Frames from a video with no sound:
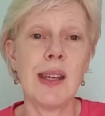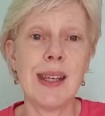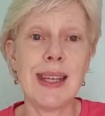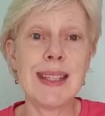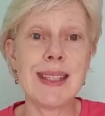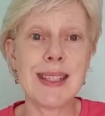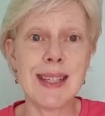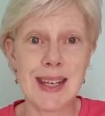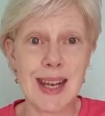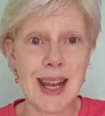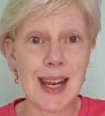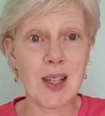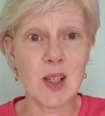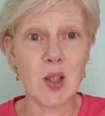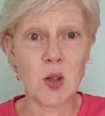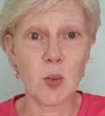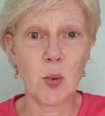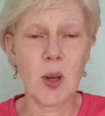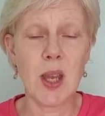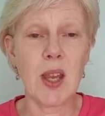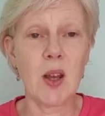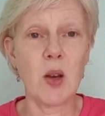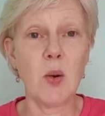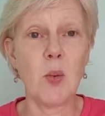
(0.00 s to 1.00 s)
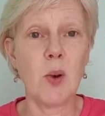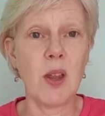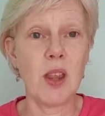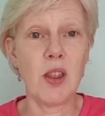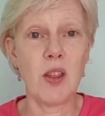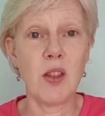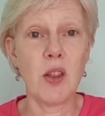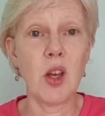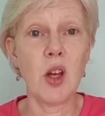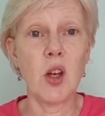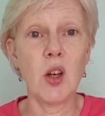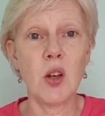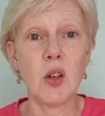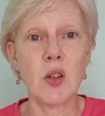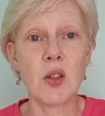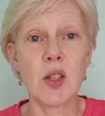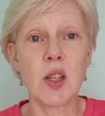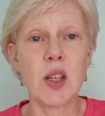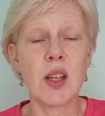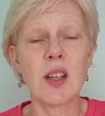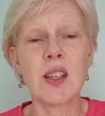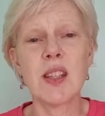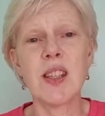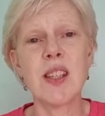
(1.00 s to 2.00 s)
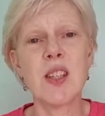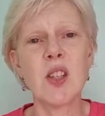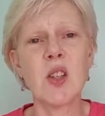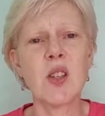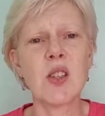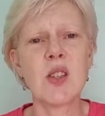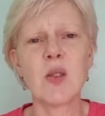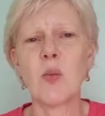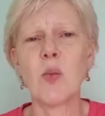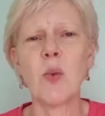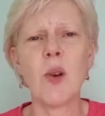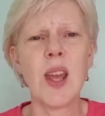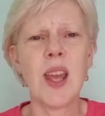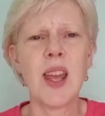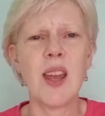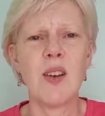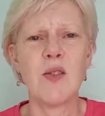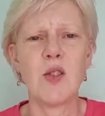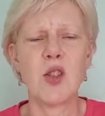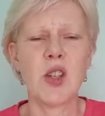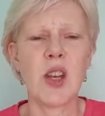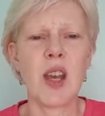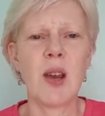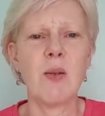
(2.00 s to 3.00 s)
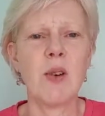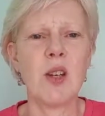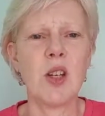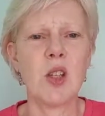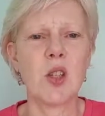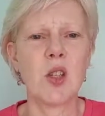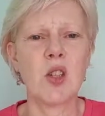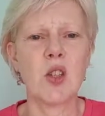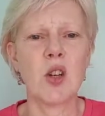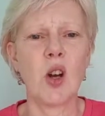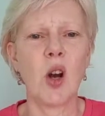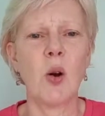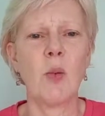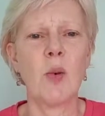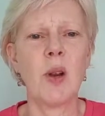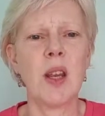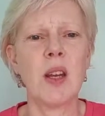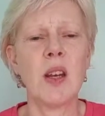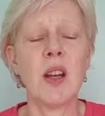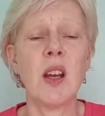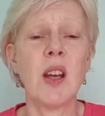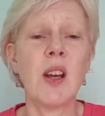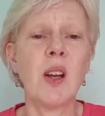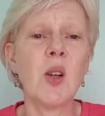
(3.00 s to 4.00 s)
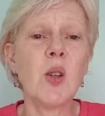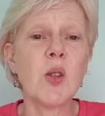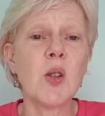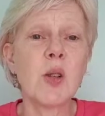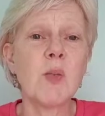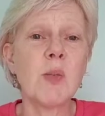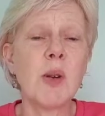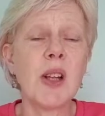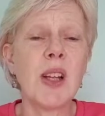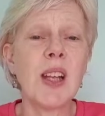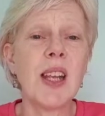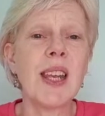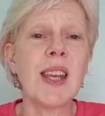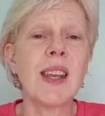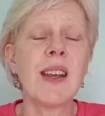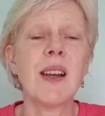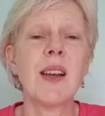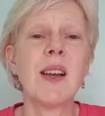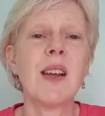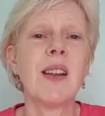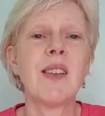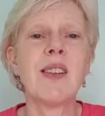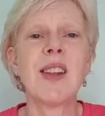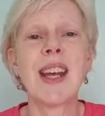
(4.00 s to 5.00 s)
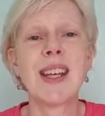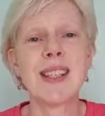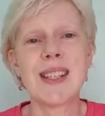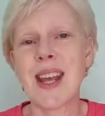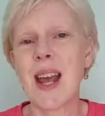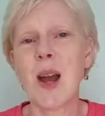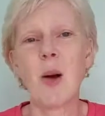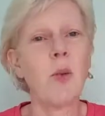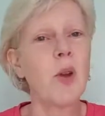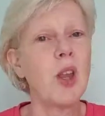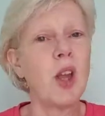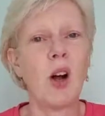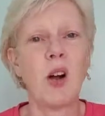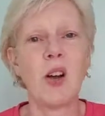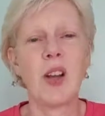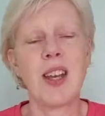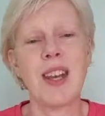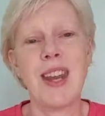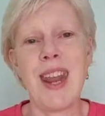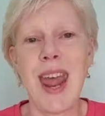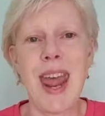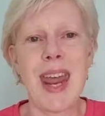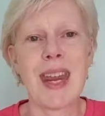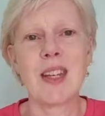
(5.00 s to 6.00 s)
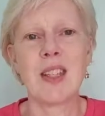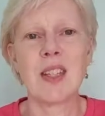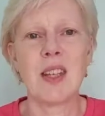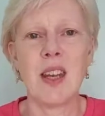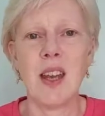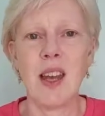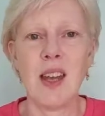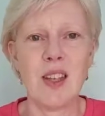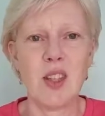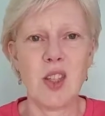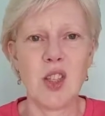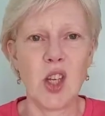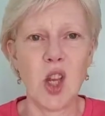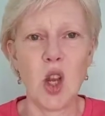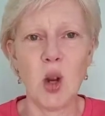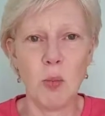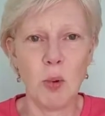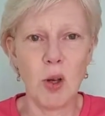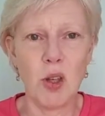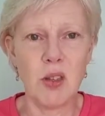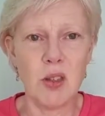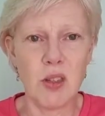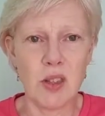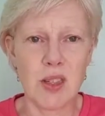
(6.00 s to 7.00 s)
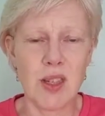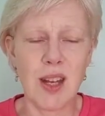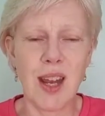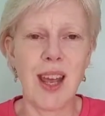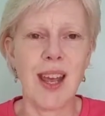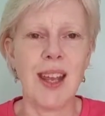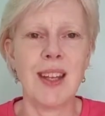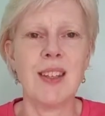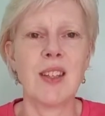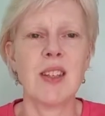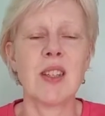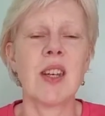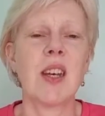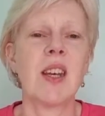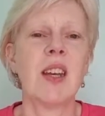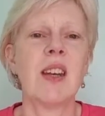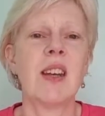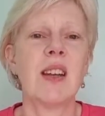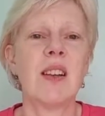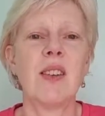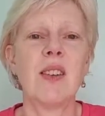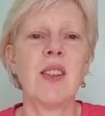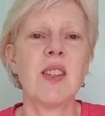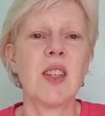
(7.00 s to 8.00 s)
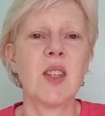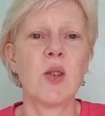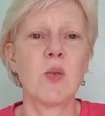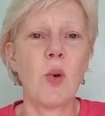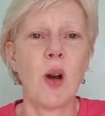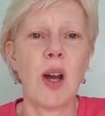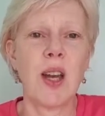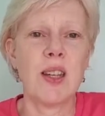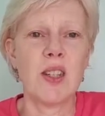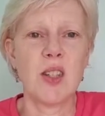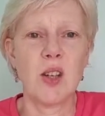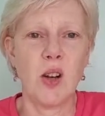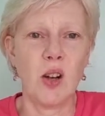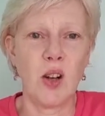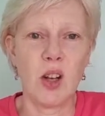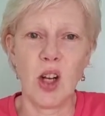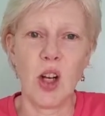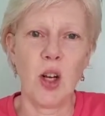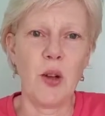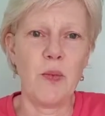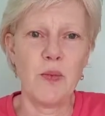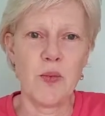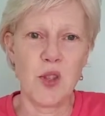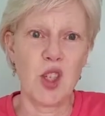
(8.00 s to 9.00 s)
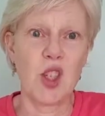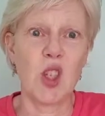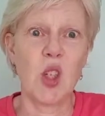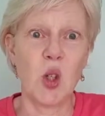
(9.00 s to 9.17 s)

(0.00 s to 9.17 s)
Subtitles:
into next week with those, because it's just a way of sharing your story, and ultimately that's how we all connect as humans, and this is why it's all called